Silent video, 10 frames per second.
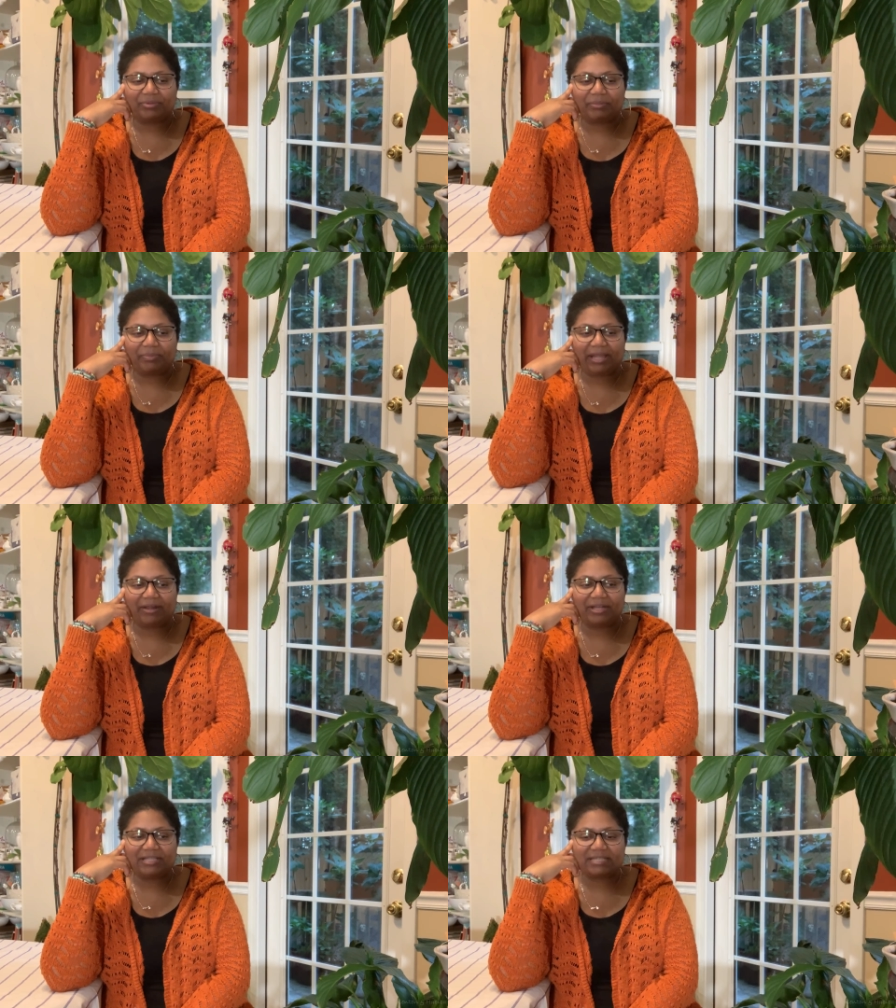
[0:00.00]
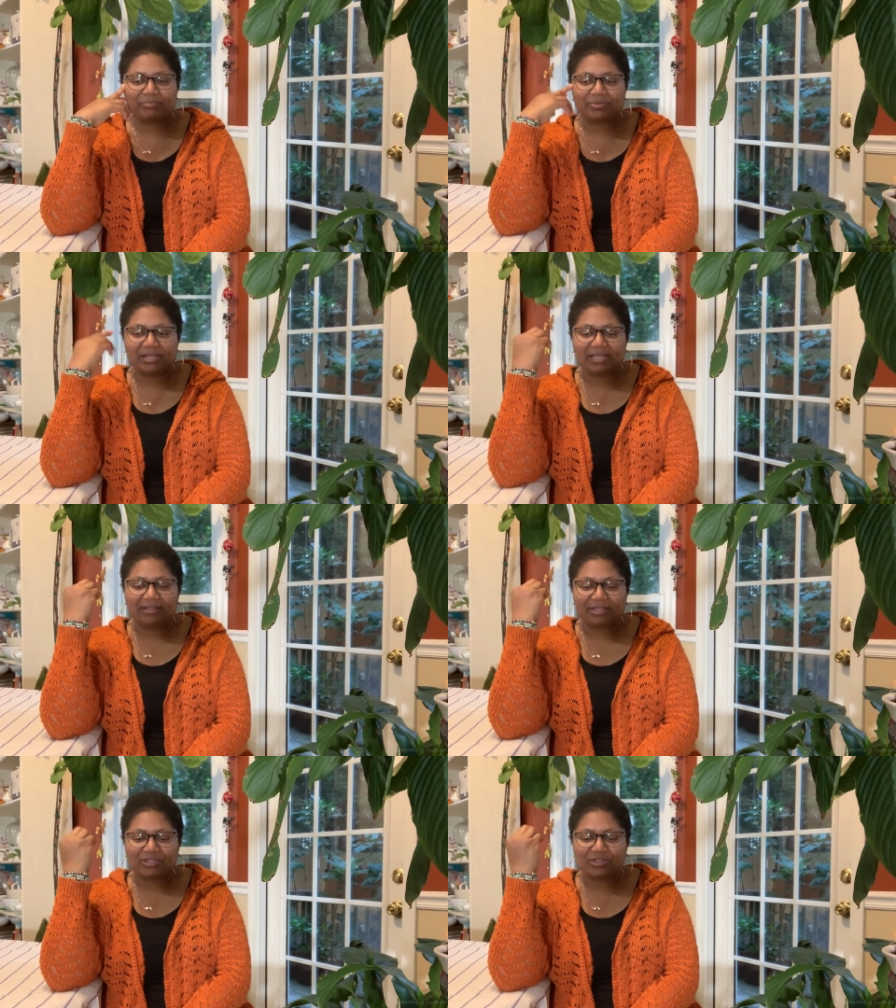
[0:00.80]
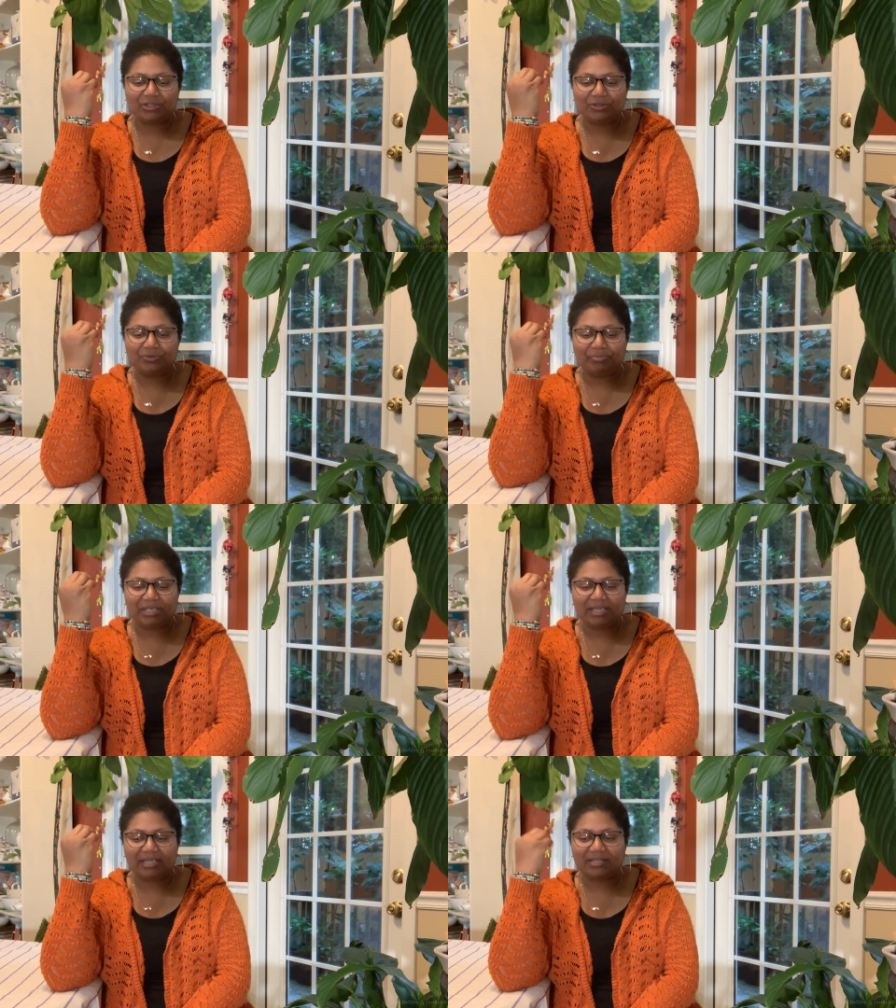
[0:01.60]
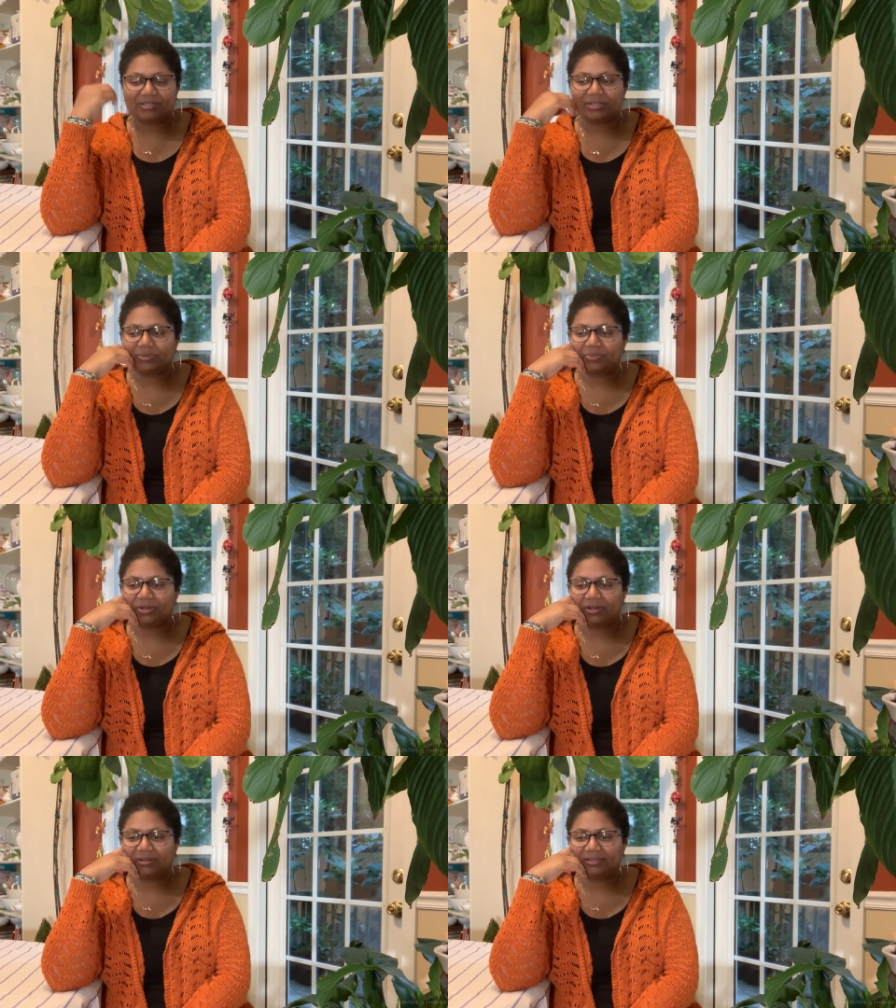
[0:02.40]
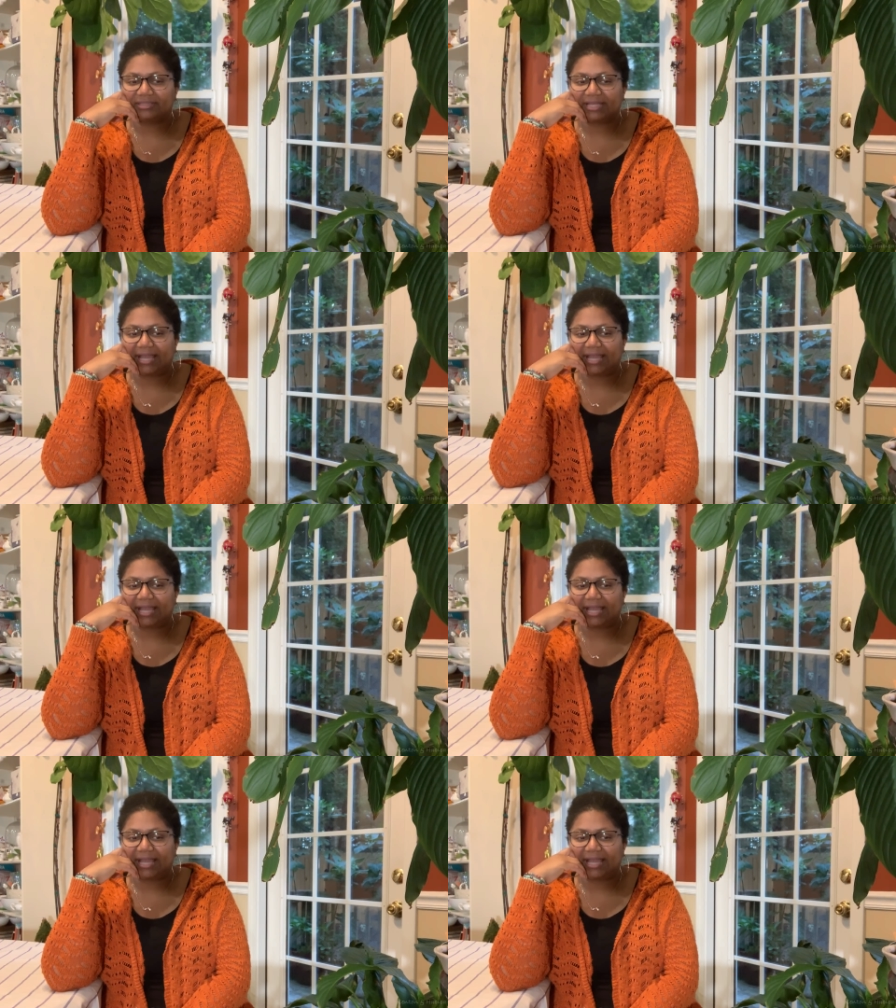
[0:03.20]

preparing to bring in this new being into the world.